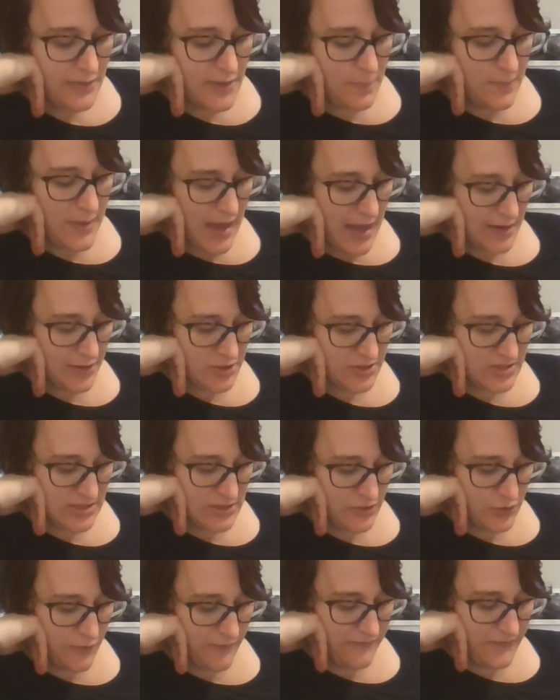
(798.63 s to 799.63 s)
The Potters
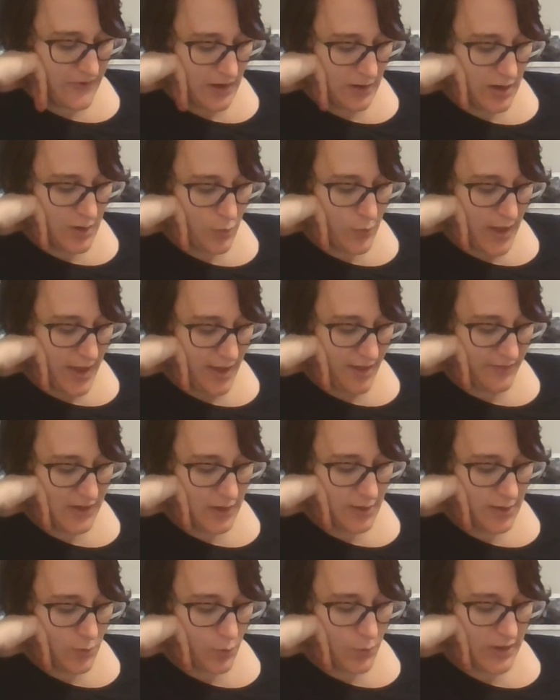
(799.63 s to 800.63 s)
knew very well
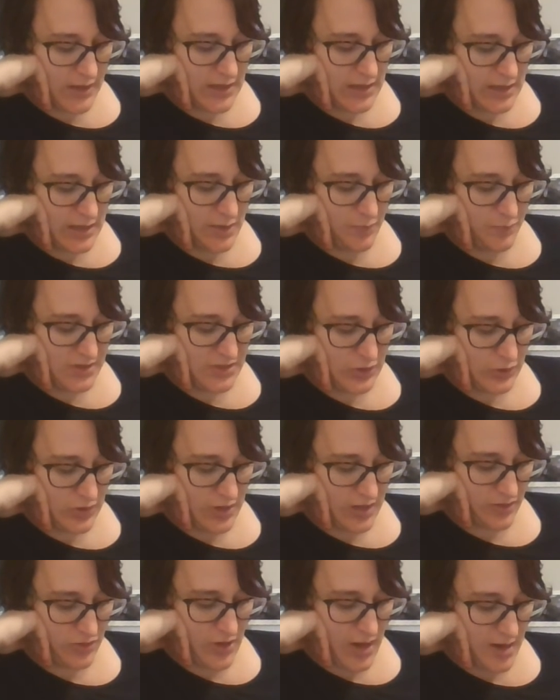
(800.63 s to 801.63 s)
what he and
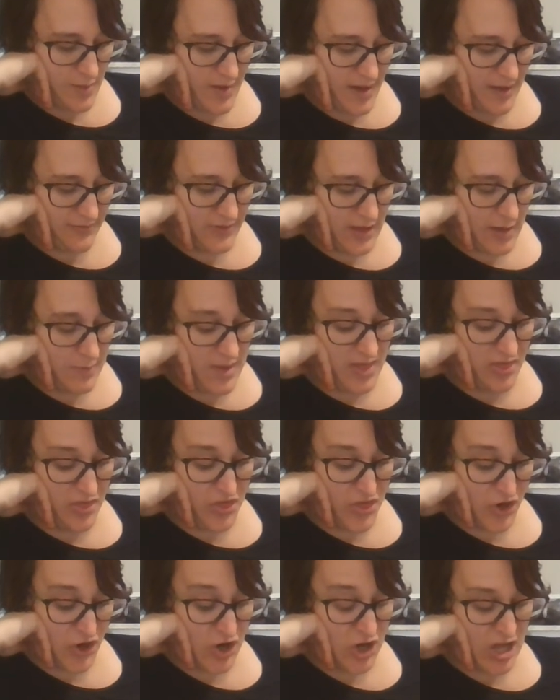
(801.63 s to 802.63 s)
Petunia thought about them
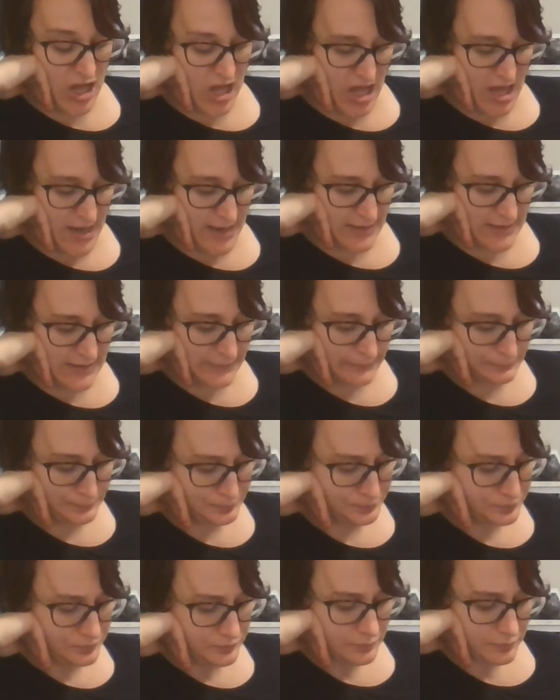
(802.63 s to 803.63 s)
and their kind.
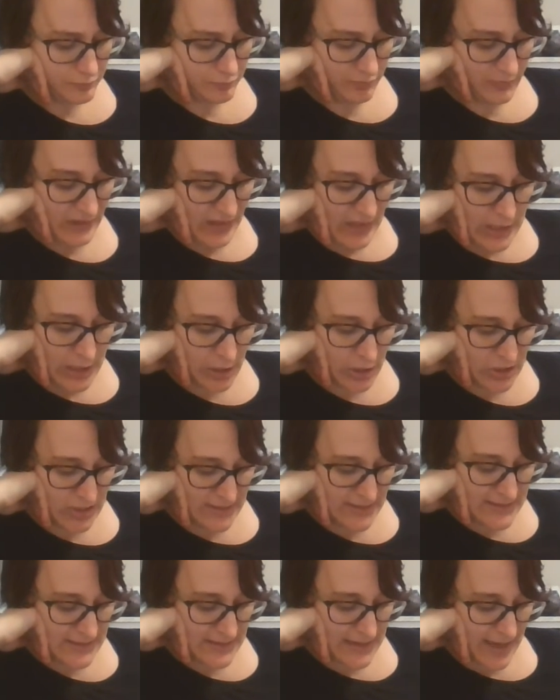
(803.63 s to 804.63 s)
He
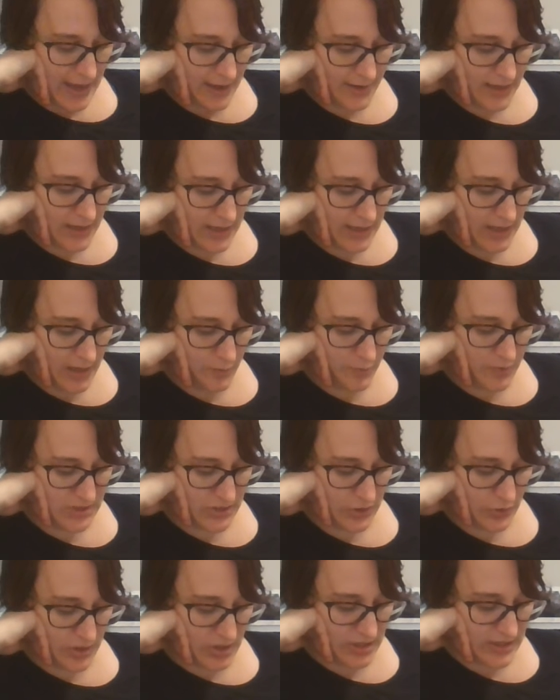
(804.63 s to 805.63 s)
couldn't see how he and
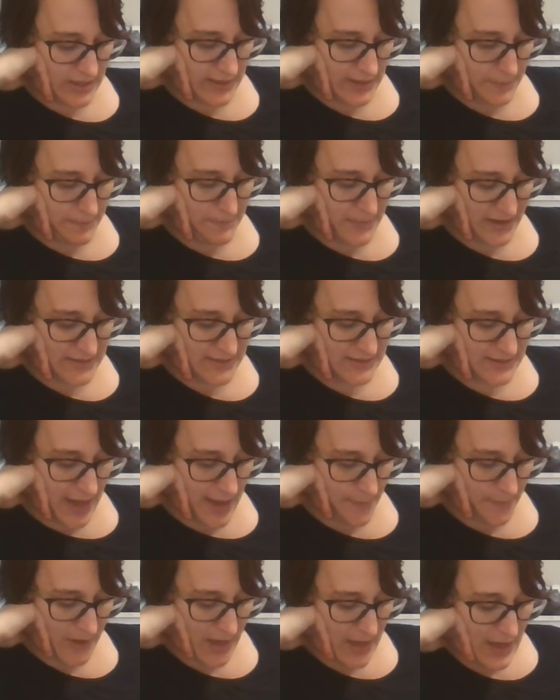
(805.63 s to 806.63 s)
Petunia could get mixed
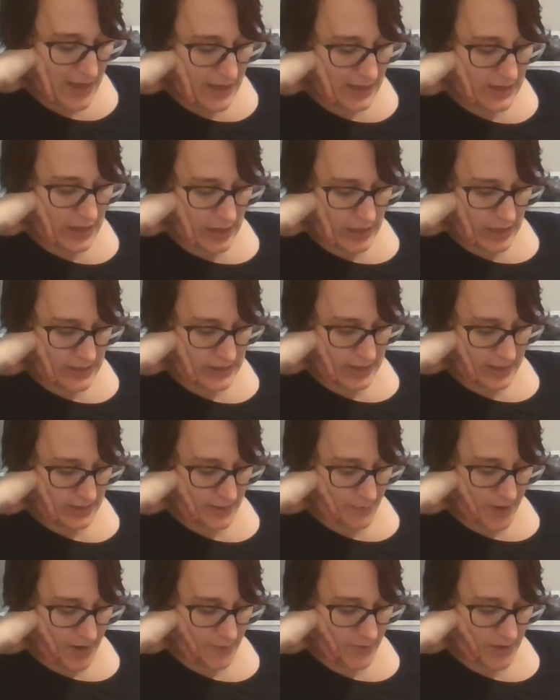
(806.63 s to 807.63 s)
up in anything
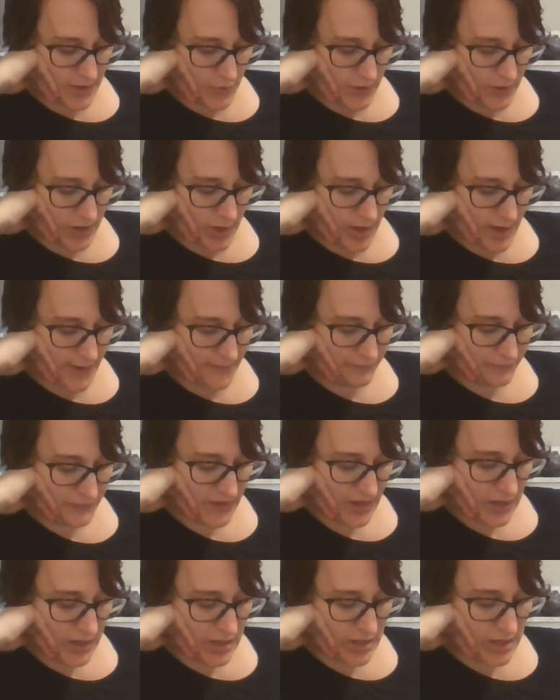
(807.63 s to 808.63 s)
that might be going on.
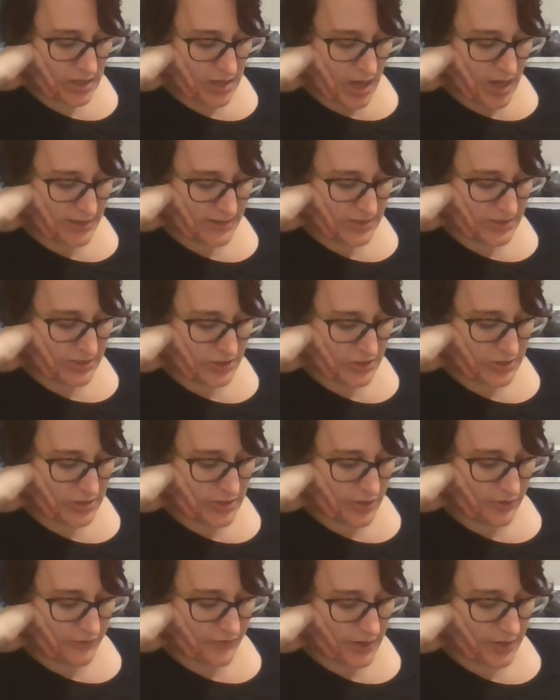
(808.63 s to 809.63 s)
He yawned and
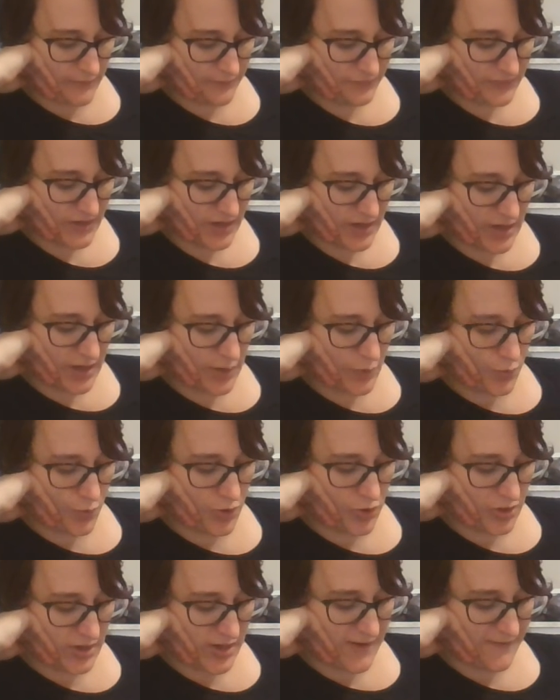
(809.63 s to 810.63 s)
turned over. It
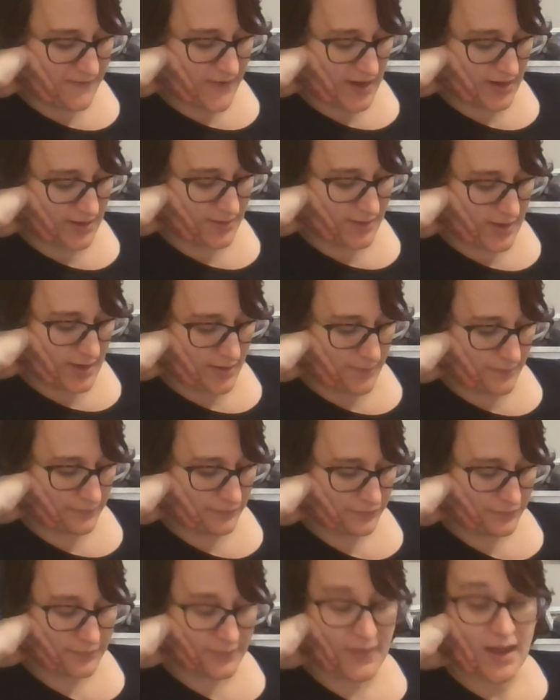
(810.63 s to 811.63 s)
couldn't affect
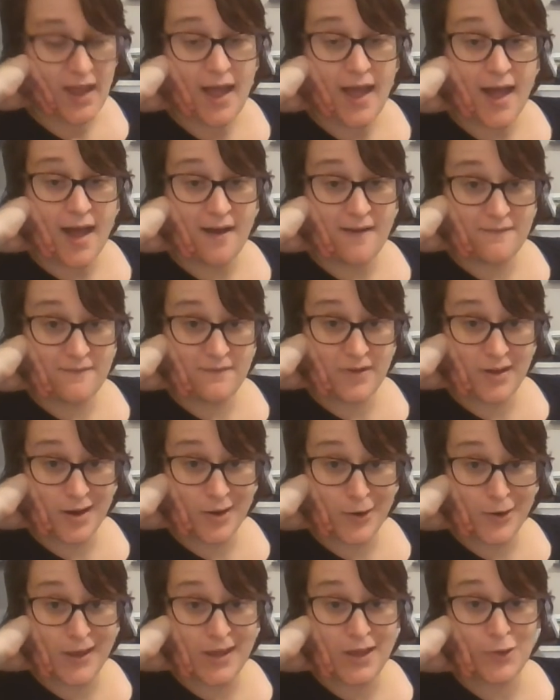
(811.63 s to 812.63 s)
them. How
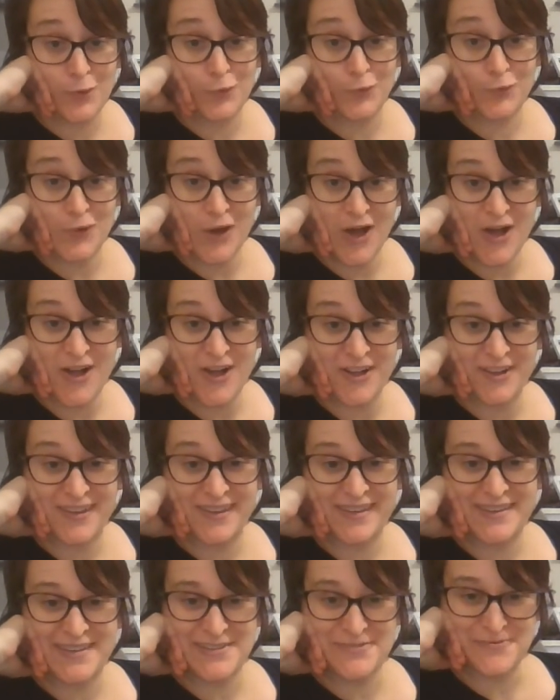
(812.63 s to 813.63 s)
very
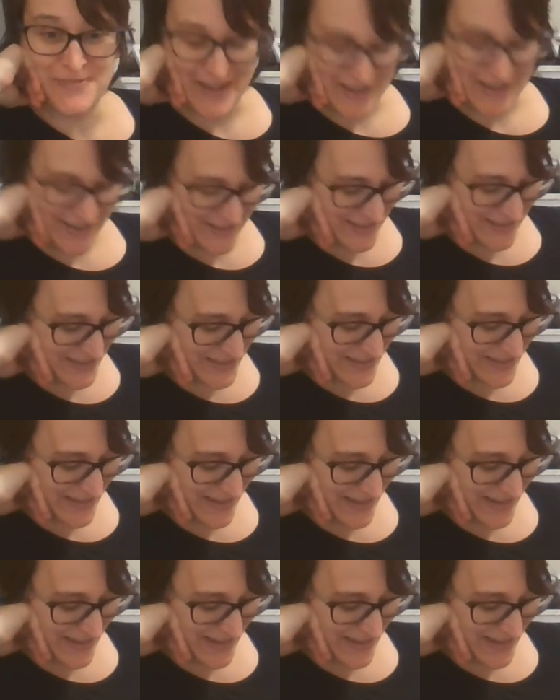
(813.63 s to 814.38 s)
wrong he was.